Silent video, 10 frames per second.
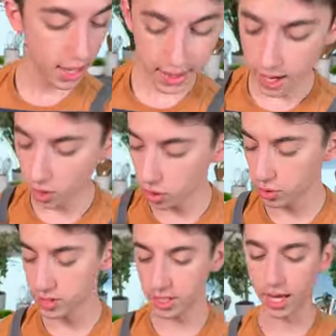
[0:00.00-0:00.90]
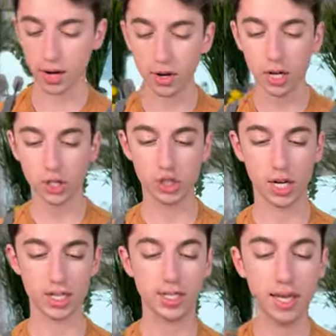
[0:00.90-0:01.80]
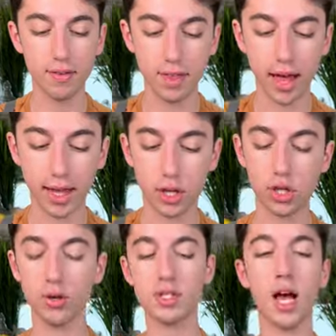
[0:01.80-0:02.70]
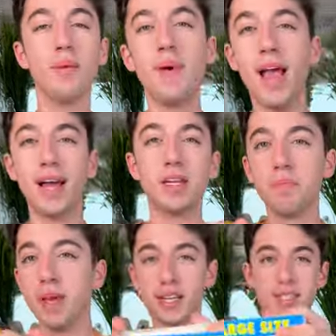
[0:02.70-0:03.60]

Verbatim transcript: that all goes in there. Just give that a close up and mix